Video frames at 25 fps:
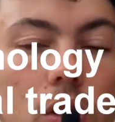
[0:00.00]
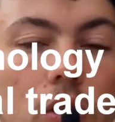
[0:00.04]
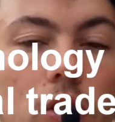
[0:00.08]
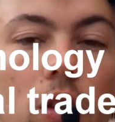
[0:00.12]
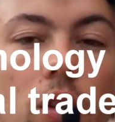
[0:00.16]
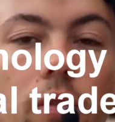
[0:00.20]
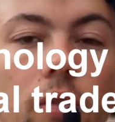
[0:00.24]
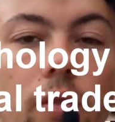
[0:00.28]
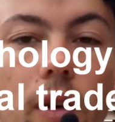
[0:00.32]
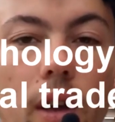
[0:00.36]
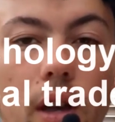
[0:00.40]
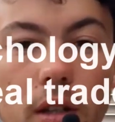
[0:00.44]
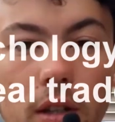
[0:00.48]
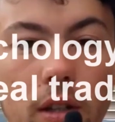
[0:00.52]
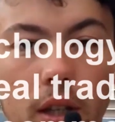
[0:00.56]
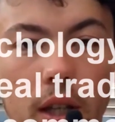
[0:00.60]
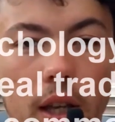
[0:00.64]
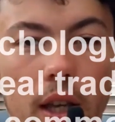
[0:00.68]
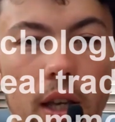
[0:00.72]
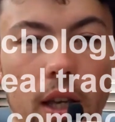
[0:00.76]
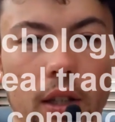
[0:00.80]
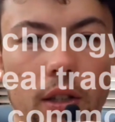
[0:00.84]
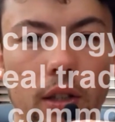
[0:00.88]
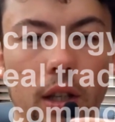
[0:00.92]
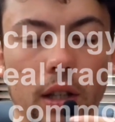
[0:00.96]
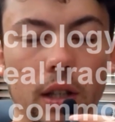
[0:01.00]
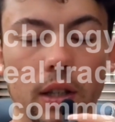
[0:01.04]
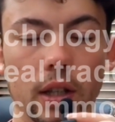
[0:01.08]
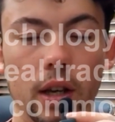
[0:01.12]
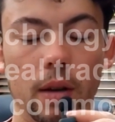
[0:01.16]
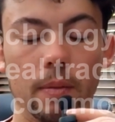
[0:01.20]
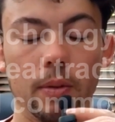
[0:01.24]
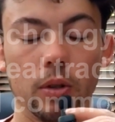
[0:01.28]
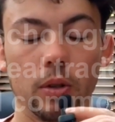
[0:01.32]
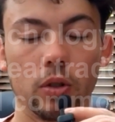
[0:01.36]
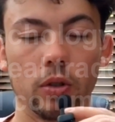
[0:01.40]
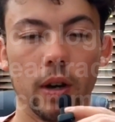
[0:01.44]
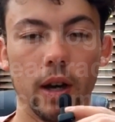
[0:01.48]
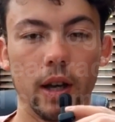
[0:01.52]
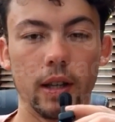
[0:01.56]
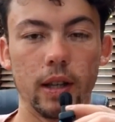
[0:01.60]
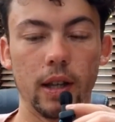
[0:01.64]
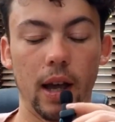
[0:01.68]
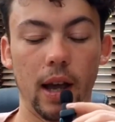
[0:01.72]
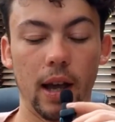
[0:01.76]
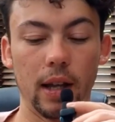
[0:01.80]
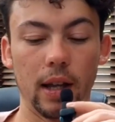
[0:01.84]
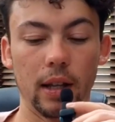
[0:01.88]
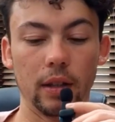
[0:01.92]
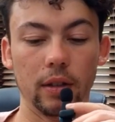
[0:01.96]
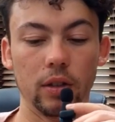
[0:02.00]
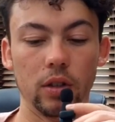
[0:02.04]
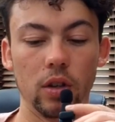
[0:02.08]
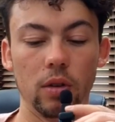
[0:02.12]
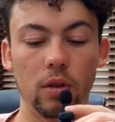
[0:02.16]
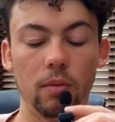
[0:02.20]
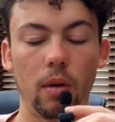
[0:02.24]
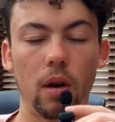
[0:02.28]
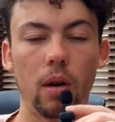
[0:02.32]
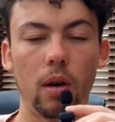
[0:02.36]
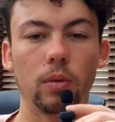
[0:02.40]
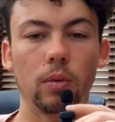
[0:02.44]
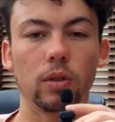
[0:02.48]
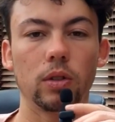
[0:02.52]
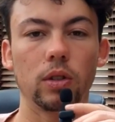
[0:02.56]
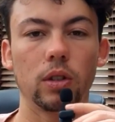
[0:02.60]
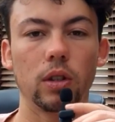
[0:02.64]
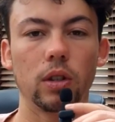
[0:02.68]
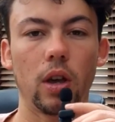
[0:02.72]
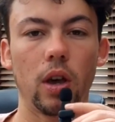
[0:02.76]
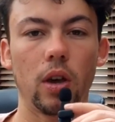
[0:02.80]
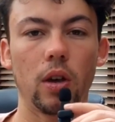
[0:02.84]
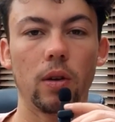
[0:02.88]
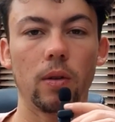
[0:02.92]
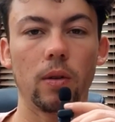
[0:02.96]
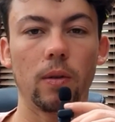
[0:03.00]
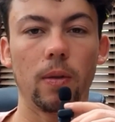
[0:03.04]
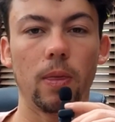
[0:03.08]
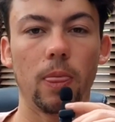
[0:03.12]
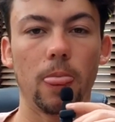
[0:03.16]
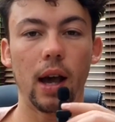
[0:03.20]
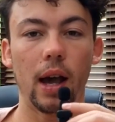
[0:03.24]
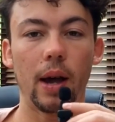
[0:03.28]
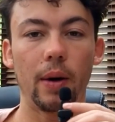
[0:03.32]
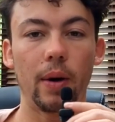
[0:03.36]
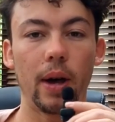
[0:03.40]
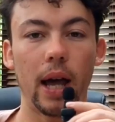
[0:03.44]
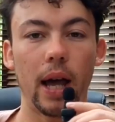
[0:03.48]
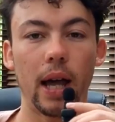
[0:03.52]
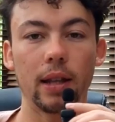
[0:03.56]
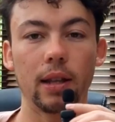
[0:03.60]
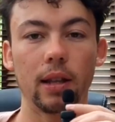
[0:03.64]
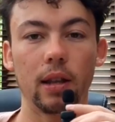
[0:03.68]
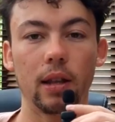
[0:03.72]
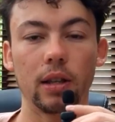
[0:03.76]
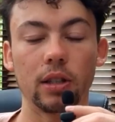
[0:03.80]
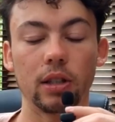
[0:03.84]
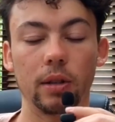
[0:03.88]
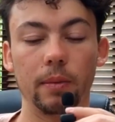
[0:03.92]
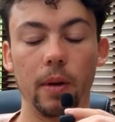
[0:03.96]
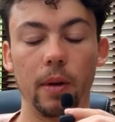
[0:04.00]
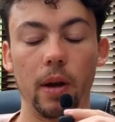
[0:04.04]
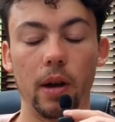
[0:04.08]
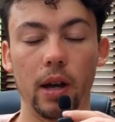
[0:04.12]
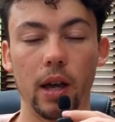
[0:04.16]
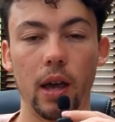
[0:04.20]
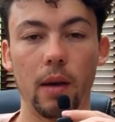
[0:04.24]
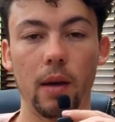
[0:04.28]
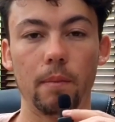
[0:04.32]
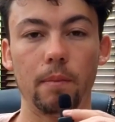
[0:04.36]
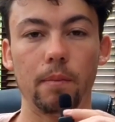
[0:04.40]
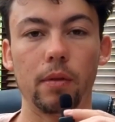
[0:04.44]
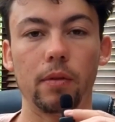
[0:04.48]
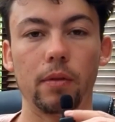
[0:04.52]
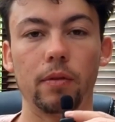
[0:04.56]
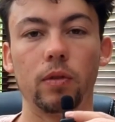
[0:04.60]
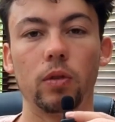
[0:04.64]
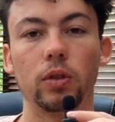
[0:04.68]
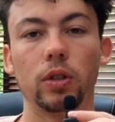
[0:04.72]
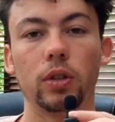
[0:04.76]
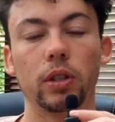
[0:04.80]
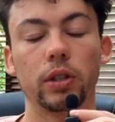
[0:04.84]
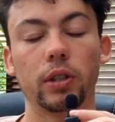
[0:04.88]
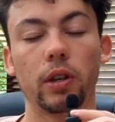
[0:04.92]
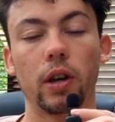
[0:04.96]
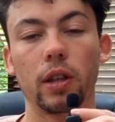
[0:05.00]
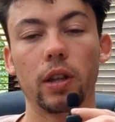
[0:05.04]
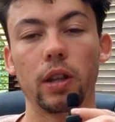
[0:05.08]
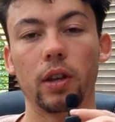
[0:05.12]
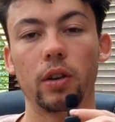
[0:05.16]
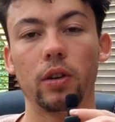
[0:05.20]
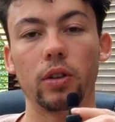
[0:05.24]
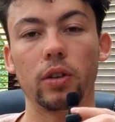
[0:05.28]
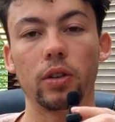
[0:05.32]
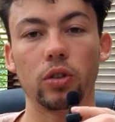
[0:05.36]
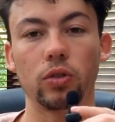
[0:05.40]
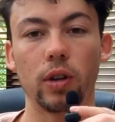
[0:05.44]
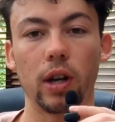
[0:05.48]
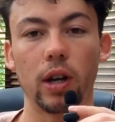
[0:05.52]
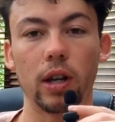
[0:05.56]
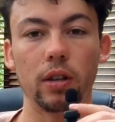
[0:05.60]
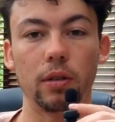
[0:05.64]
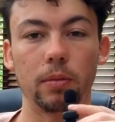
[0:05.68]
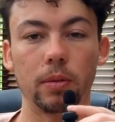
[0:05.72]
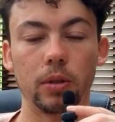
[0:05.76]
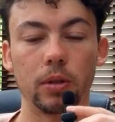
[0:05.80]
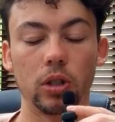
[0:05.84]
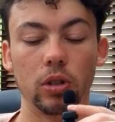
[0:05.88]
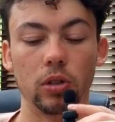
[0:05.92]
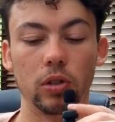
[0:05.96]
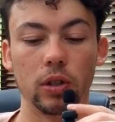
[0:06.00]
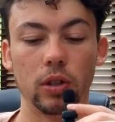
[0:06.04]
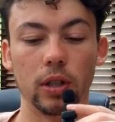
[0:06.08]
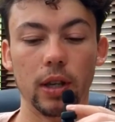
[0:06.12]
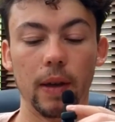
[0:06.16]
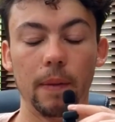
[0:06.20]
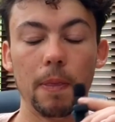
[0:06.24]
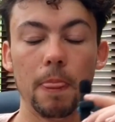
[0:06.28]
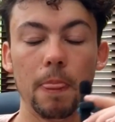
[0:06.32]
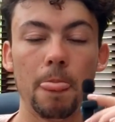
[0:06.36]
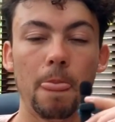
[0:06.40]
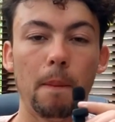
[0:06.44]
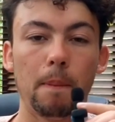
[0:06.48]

So the first thing is setting up a trade, and you might want to know how I analyze the market before deciding on the trade opportunity.